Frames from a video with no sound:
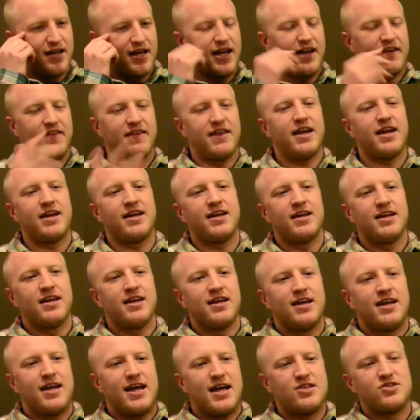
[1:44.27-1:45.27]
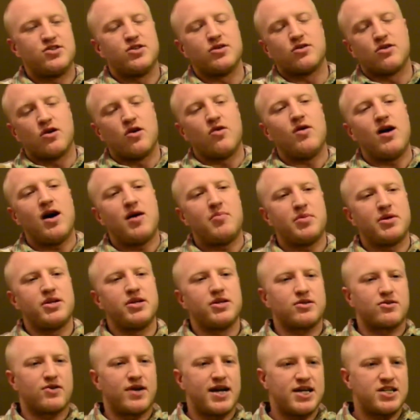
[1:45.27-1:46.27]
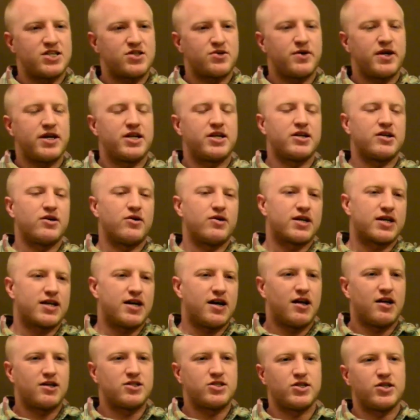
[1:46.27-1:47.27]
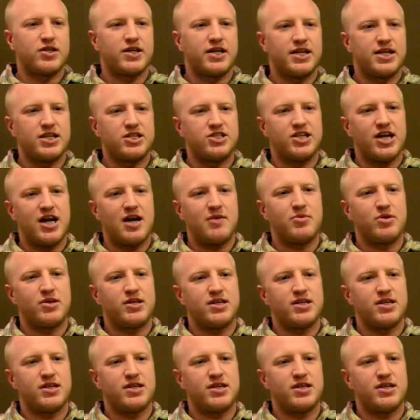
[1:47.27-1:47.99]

And then as you grow up and you graduate and you go to college and you get a job,